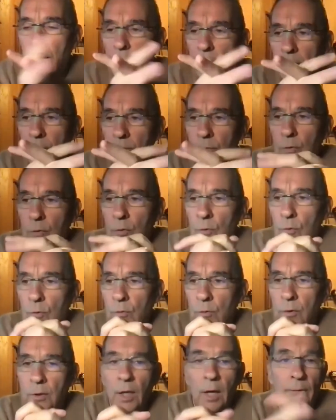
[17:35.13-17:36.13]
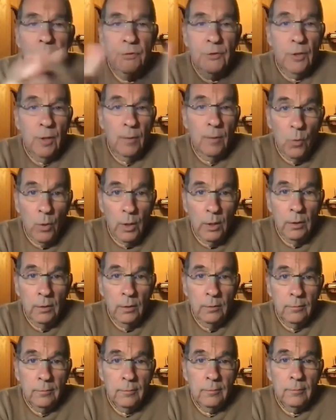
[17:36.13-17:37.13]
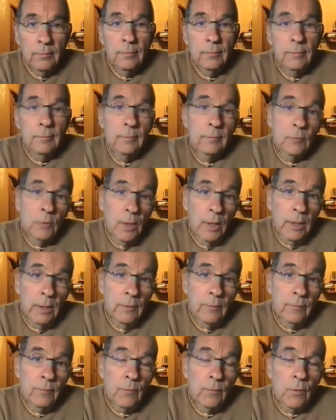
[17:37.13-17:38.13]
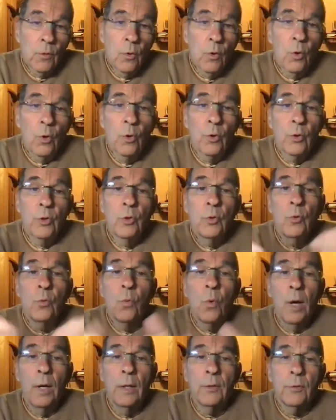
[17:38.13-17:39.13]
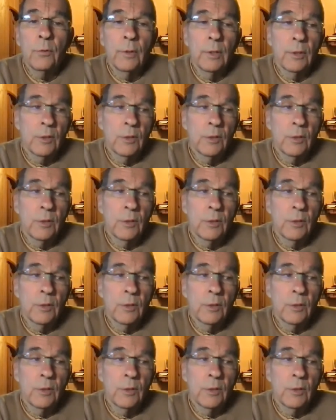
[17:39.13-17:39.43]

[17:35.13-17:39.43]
if you love someone, right, or you want to